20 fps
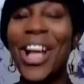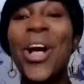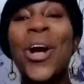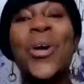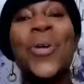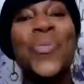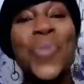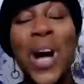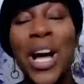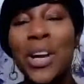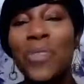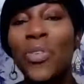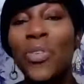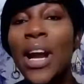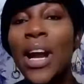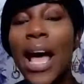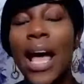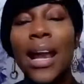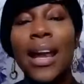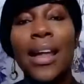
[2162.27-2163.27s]
Wonderful. And
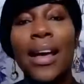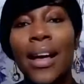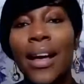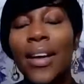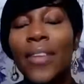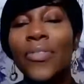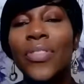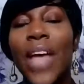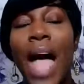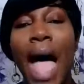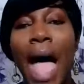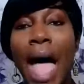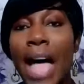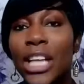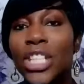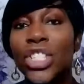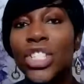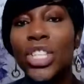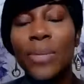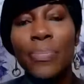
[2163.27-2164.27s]
I love the
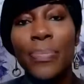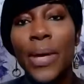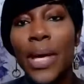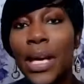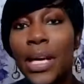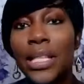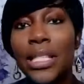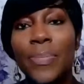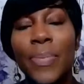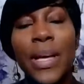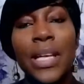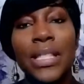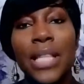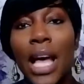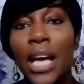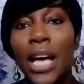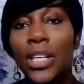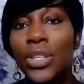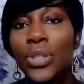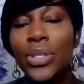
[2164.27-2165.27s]
action piece because
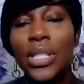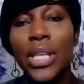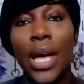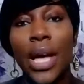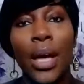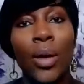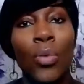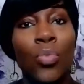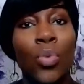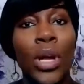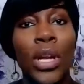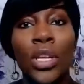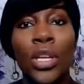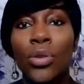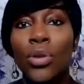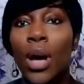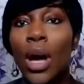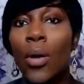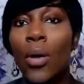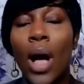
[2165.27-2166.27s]
like you said, when you
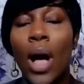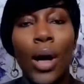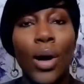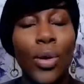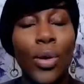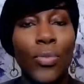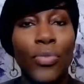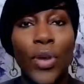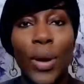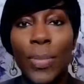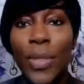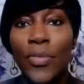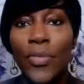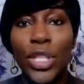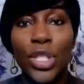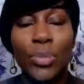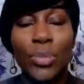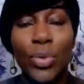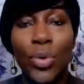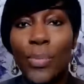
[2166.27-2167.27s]
go home from the
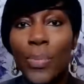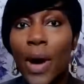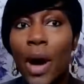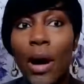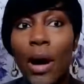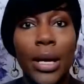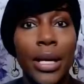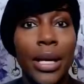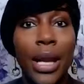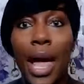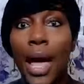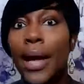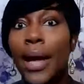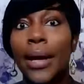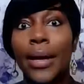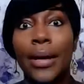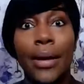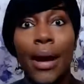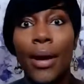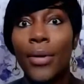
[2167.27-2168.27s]
vision board party,
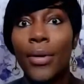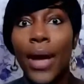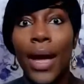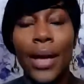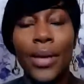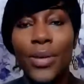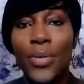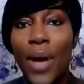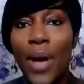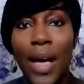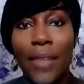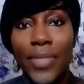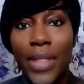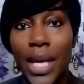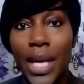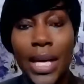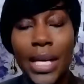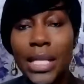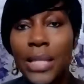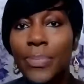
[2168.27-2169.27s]
like, okay, you have
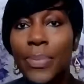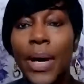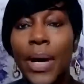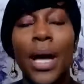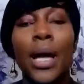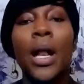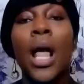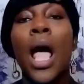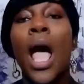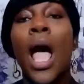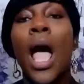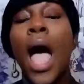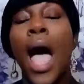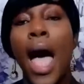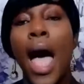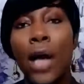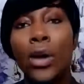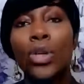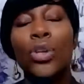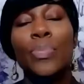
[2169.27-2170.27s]
this, but
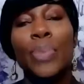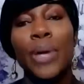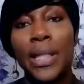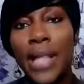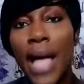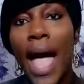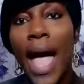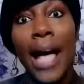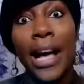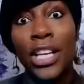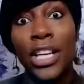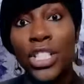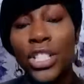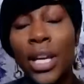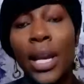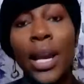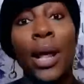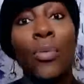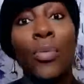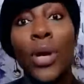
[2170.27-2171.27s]
how do you put the
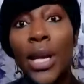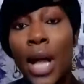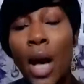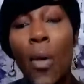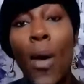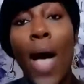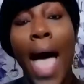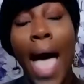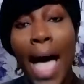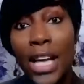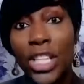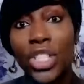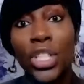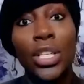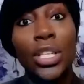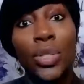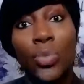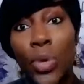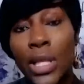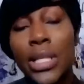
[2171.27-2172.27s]
action? And we know action
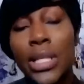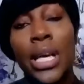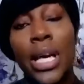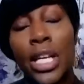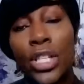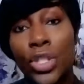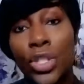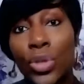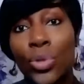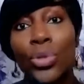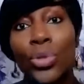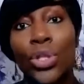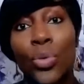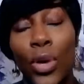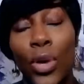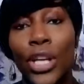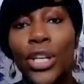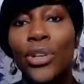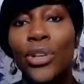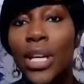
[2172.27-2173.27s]
is what gets you to
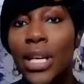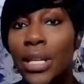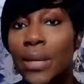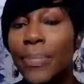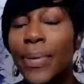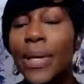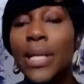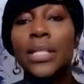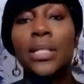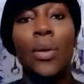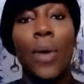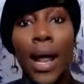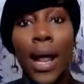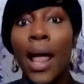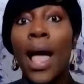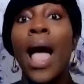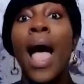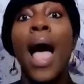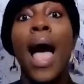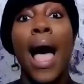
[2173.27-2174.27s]
where you need to be. So I
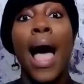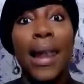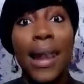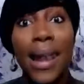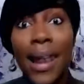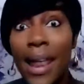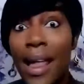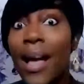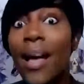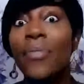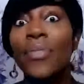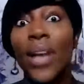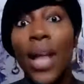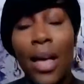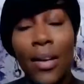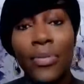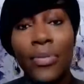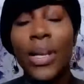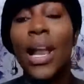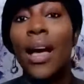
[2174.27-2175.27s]
love
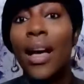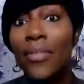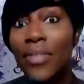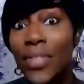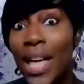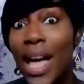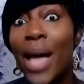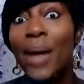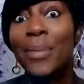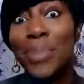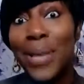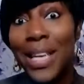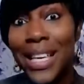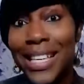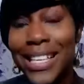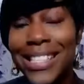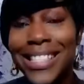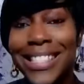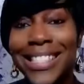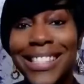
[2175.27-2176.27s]
that
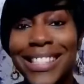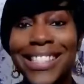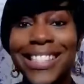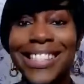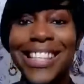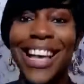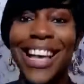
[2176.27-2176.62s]
piece. So,